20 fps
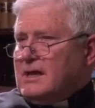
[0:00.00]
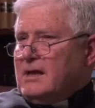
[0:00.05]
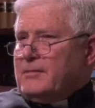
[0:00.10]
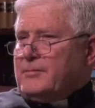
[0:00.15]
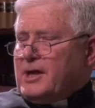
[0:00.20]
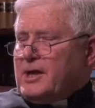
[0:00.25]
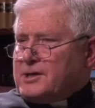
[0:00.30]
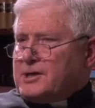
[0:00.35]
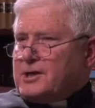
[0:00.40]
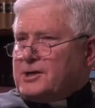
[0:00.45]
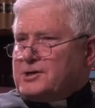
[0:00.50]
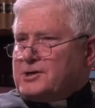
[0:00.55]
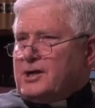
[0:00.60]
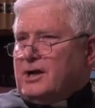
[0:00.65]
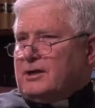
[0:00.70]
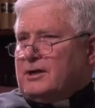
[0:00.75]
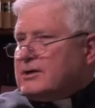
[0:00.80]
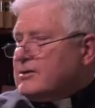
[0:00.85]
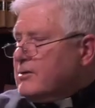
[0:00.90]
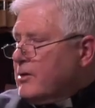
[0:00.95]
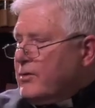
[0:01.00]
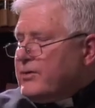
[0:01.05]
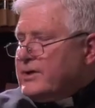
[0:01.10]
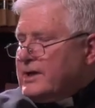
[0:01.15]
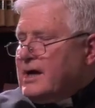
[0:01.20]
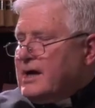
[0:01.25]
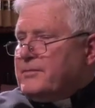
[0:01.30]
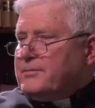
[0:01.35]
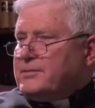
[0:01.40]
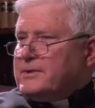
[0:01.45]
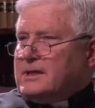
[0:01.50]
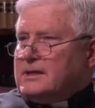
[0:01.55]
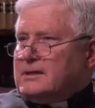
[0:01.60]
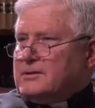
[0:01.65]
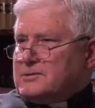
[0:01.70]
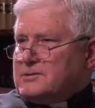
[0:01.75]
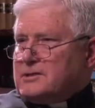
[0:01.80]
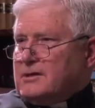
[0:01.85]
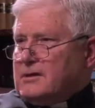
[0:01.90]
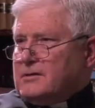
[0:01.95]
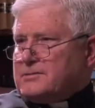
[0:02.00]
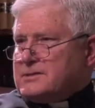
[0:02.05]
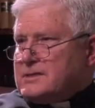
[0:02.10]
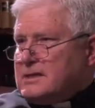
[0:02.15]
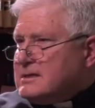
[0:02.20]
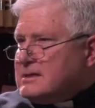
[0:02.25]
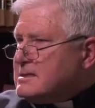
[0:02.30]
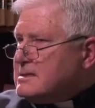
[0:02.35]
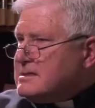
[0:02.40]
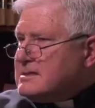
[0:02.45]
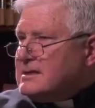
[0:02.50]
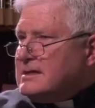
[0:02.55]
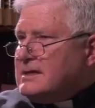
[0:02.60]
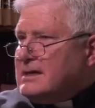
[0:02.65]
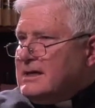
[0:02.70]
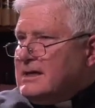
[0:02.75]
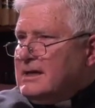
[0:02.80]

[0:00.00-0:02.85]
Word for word: Imagine a child growing up in those circumstances.